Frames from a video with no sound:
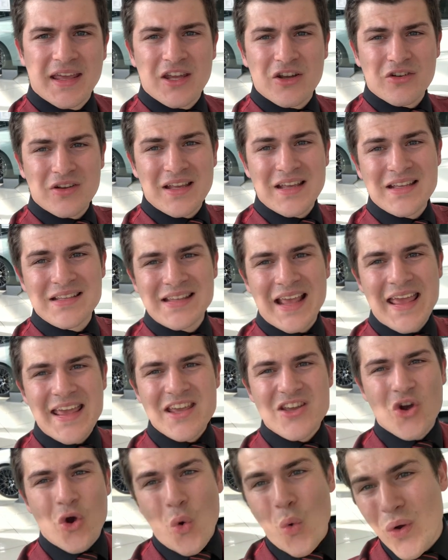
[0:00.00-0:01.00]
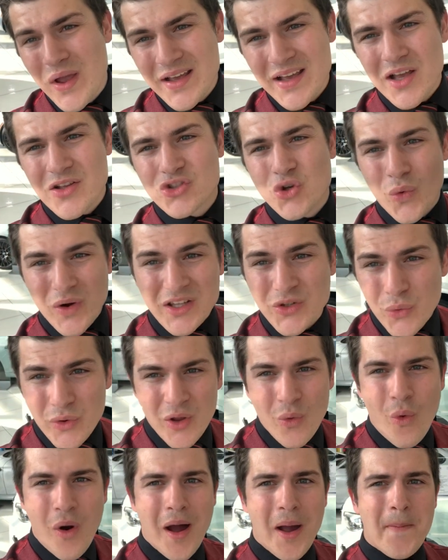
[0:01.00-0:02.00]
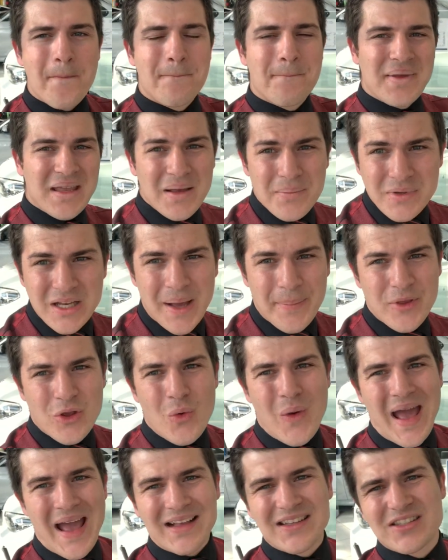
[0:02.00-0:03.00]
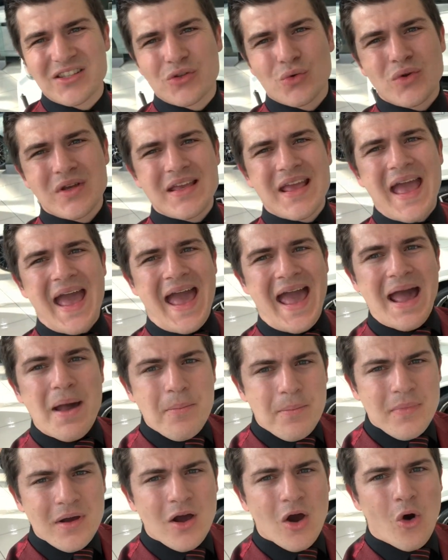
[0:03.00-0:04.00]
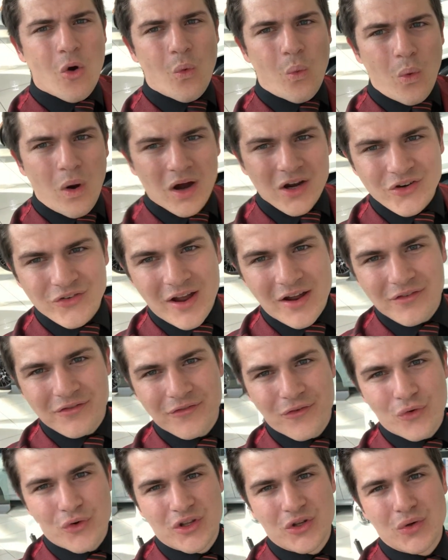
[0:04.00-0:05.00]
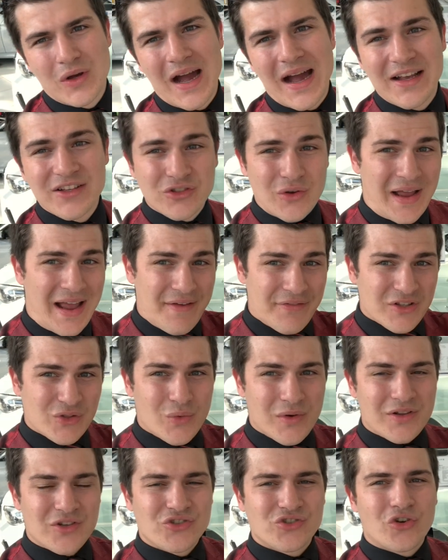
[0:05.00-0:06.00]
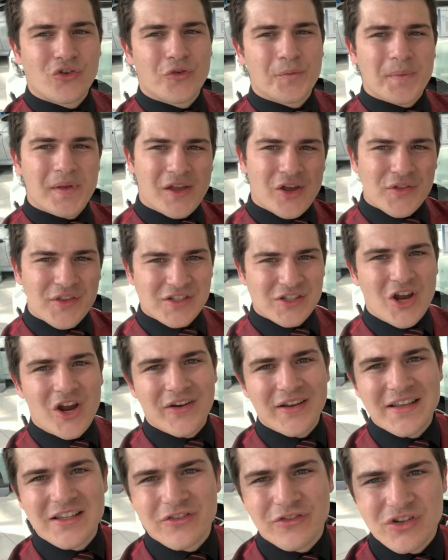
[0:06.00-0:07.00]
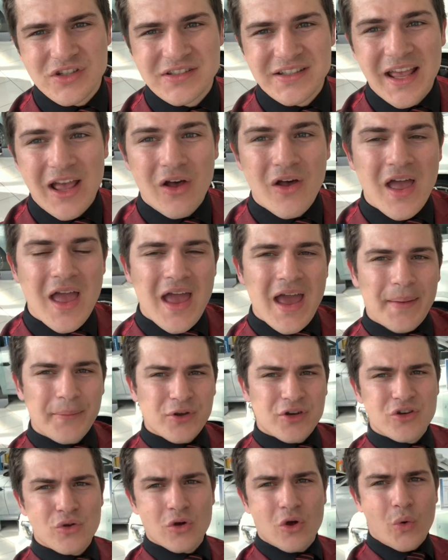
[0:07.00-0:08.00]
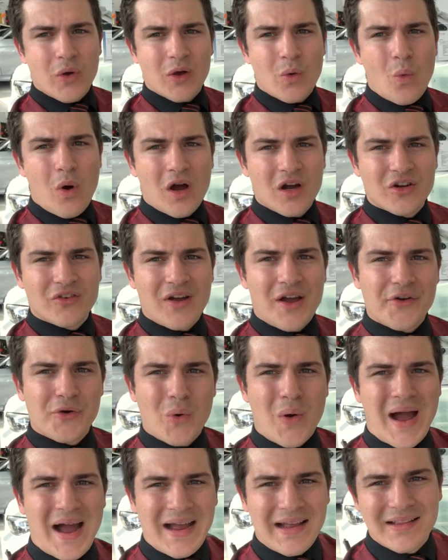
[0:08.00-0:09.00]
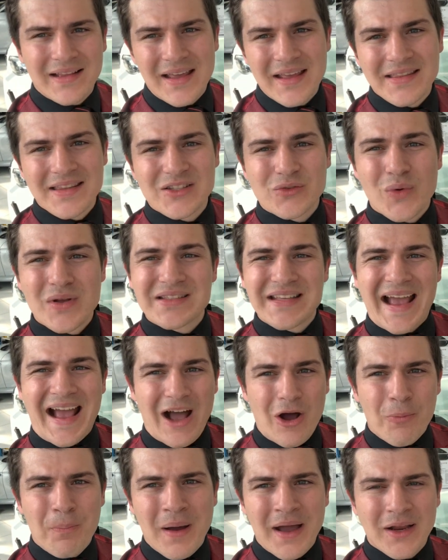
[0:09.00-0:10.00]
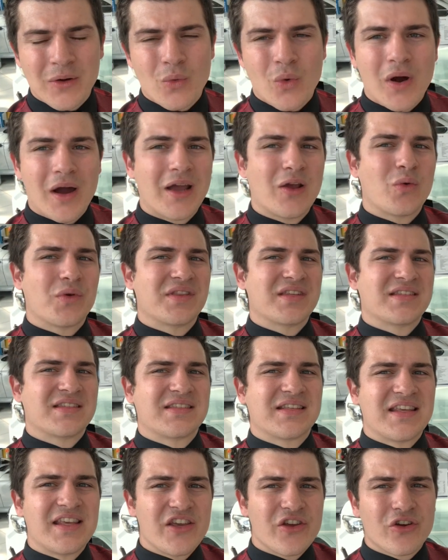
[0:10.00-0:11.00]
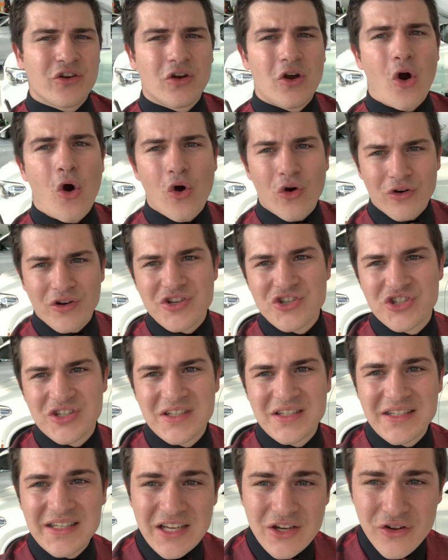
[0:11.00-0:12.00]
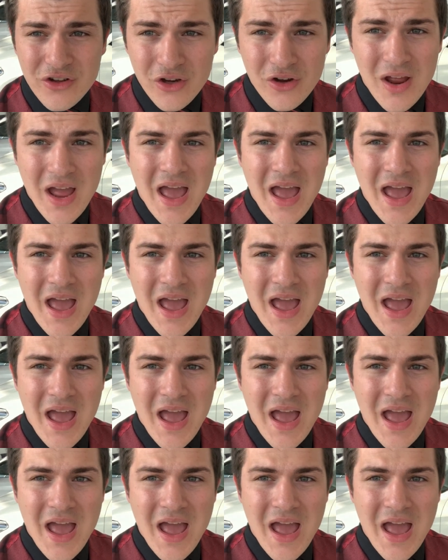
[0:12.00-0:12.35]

Here is a quick 2021 BMW X3 M walk around for you guys. So I have this one in the showroom here. This car is for sale. I'm gonna do a quick walk around to highlight. This one's alpine white with the Sakhir orange interior.